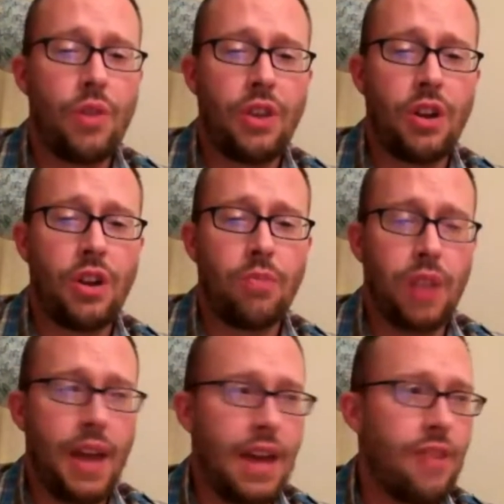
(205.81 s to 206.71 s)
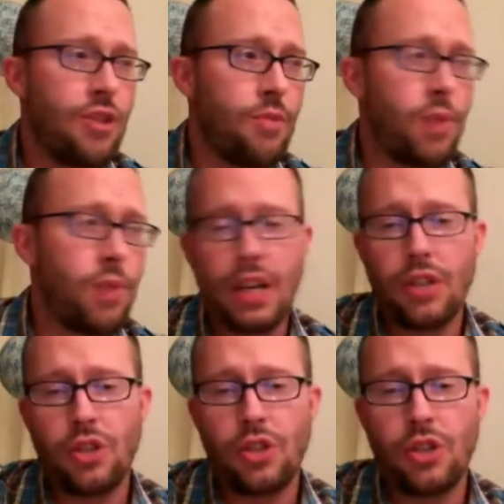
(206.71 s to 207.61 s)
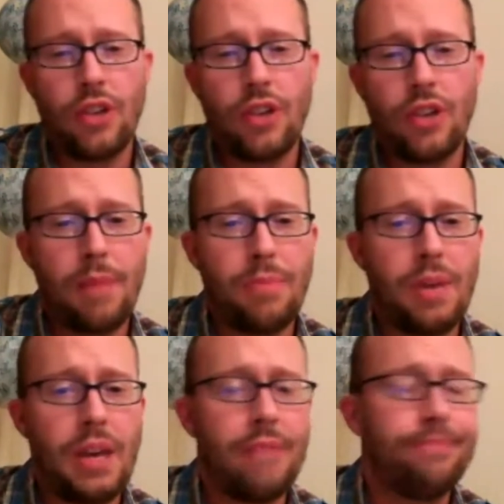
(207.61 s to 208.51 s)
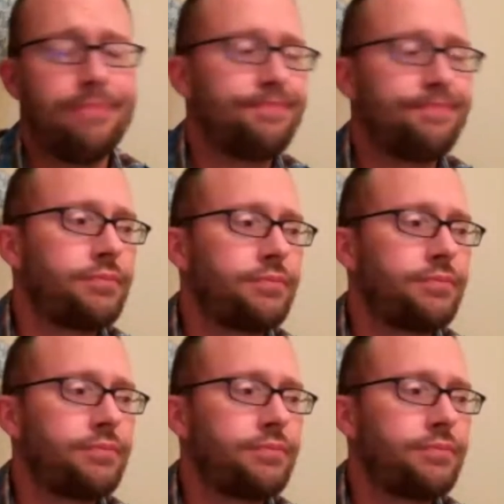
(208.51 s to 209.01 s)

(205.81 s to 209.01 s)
what their plan, their marketing strategy might be.